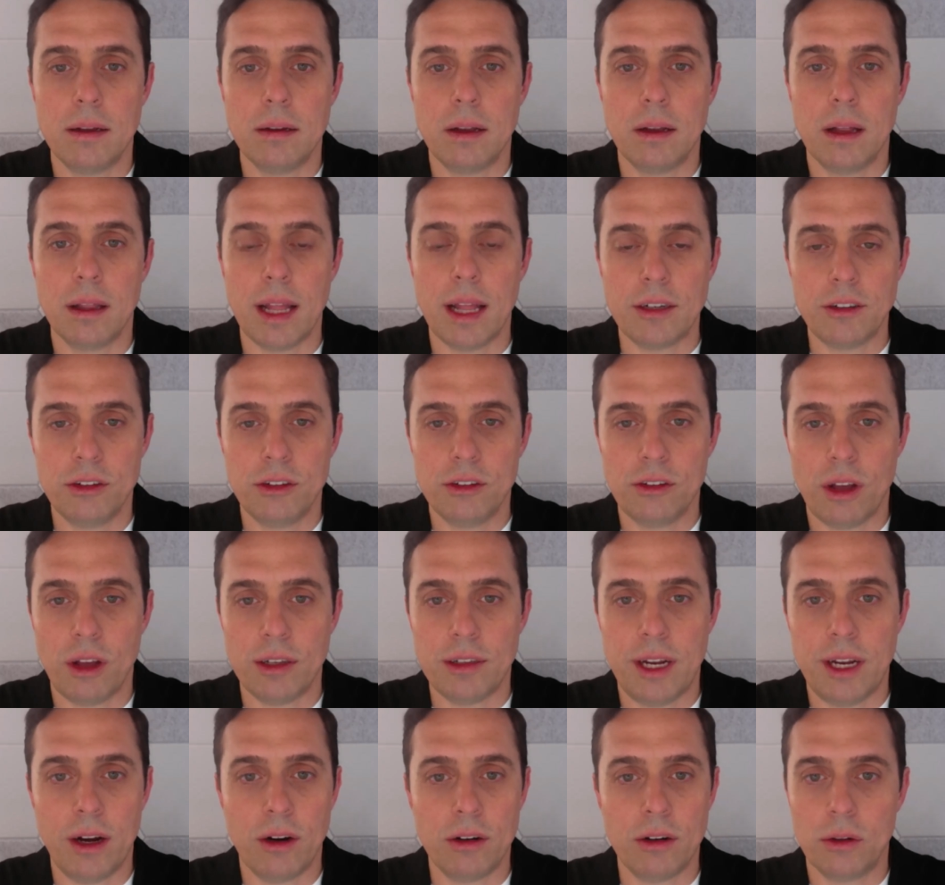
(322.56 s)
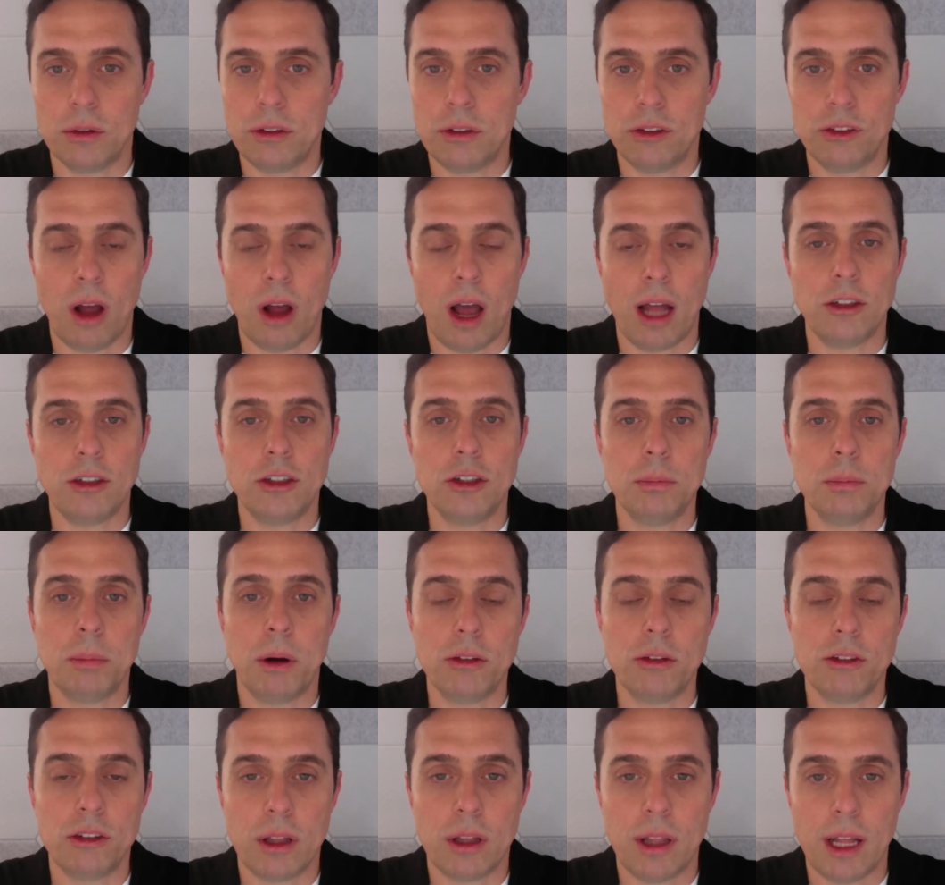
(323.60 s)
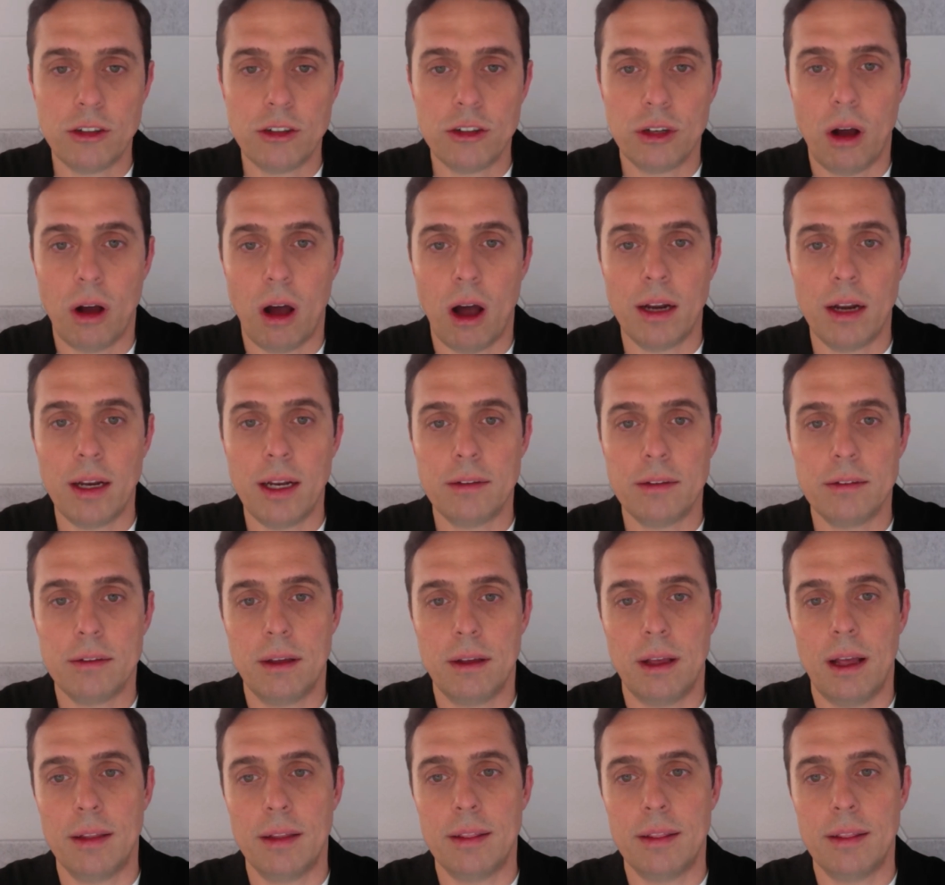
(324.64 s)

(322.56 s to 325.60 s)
Elections Ontario does not do post-election audits.